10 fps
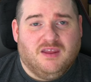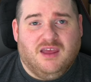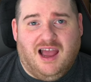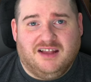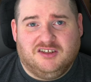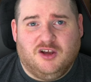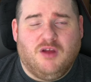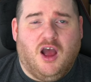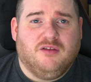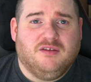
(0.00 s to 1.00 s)
It has its own
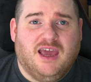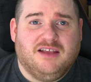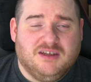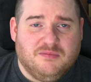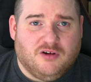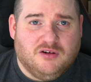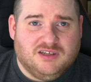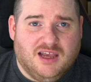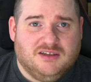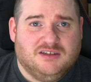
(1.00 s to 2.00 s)
ungating
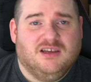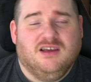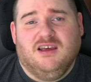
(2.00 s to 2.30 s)
process.